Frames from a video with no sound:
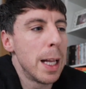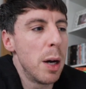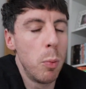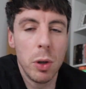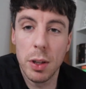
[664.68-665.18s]

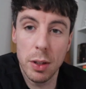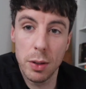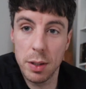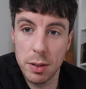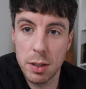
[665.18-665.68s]
and one of the
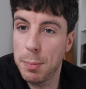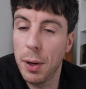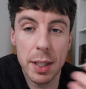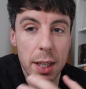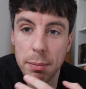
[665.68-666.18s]
others
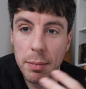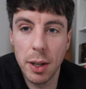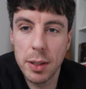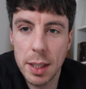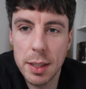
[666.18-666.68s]
spotted him.
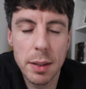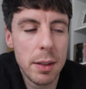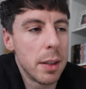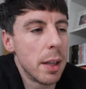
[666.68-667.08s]
I didn't,